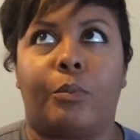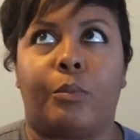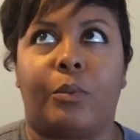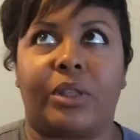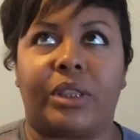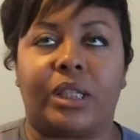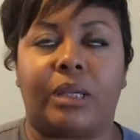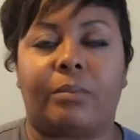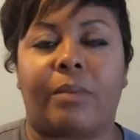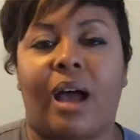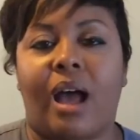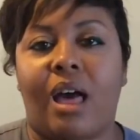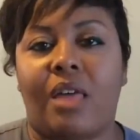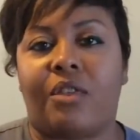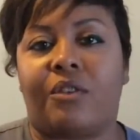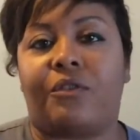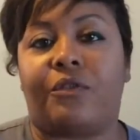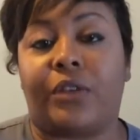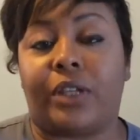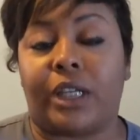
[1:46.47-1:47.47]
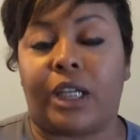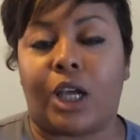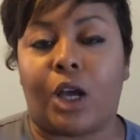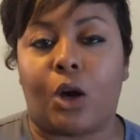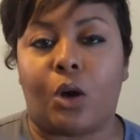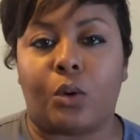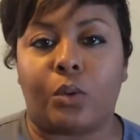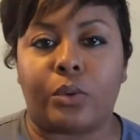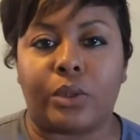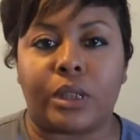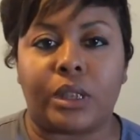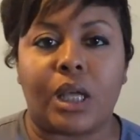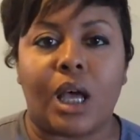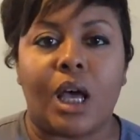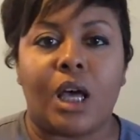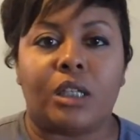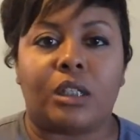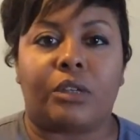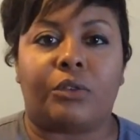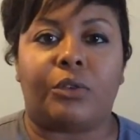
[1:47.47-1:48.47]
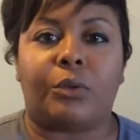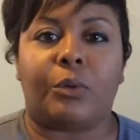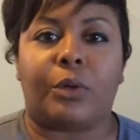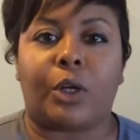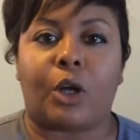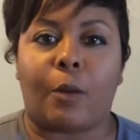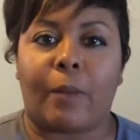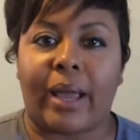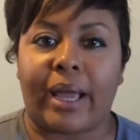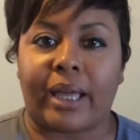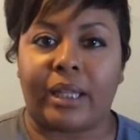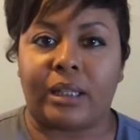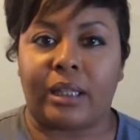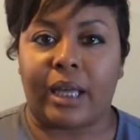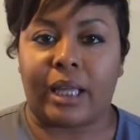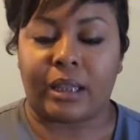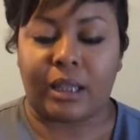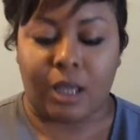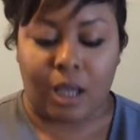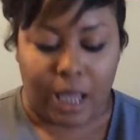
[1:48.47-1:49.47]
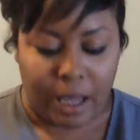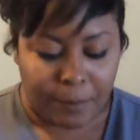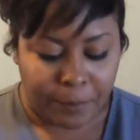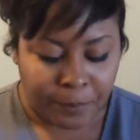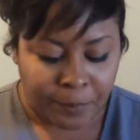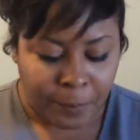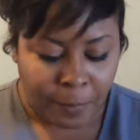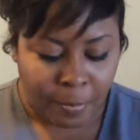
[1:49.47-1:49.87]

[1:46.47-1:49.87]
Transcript: within my other videos. So if you want to go back and look at that.